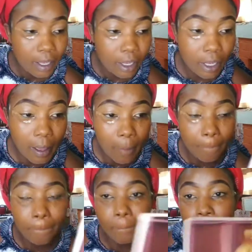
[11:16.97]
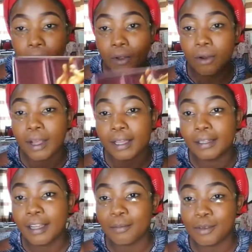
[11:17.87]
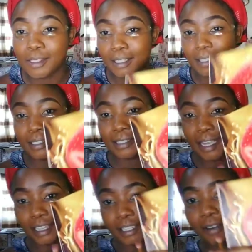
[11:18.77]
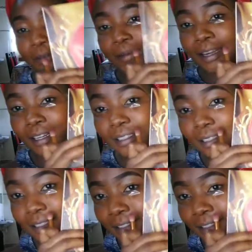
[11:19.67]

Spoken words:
Here. Oh, and I'm using this eyeshadow palette.